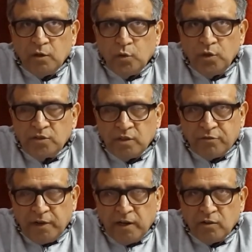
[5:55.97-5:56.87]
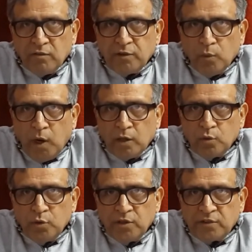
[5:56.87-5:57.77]
Who is the friend of the one
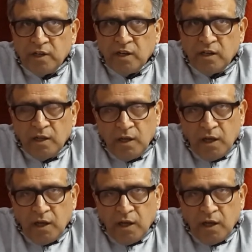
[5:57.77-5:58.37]
who is ill